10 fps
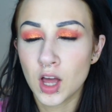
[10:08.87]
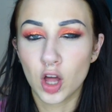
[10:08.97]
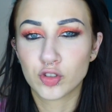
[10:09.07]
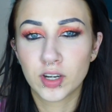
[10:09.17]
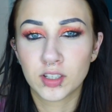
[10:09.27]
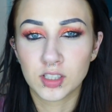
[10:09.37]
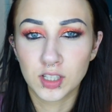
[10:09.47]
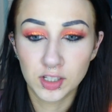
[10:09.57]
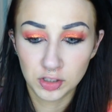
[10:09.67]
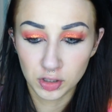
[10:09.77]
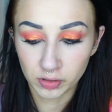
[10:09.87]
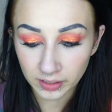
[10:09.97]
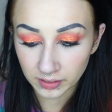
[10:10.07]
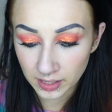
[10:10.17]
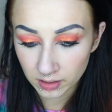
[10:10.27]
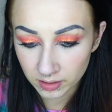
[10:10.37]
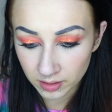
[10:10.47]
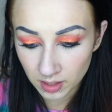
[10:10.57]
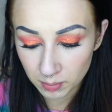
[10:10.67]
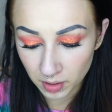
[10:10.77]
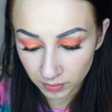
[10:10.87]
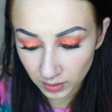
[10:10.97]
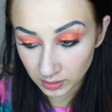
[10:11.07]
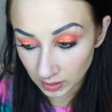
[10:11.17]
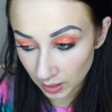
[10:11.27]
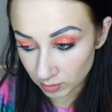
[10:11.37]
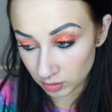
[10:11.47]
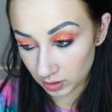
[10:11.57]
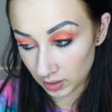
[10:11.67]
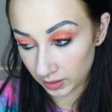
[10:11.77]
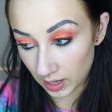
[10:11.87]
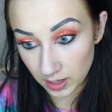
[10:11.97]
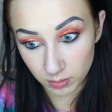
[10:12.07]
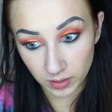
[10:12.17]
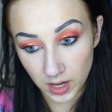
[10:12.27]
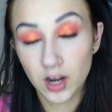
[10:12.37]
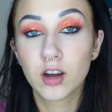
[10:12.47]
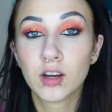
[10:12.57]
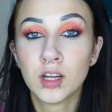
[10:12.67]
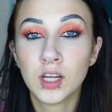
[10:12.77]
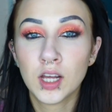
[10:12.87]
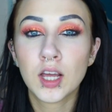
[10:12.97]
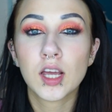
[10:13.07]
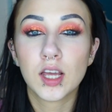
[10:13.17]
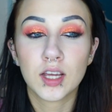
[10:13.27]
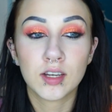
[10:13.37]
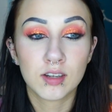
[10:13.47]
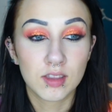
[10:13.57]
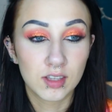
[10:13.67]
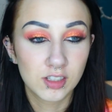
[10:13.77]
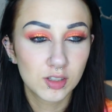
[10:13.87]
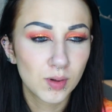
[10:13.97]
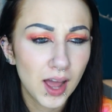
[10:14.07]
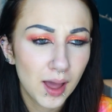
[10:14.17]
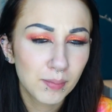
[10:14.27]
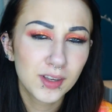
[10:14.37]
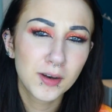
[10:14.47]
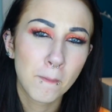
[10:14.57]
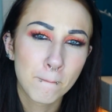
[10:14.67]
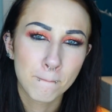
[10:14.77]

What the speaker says: I'll try not to touch it or like lay on anything, but I feel like today I was just kind of like, I don't care, and this is what happened.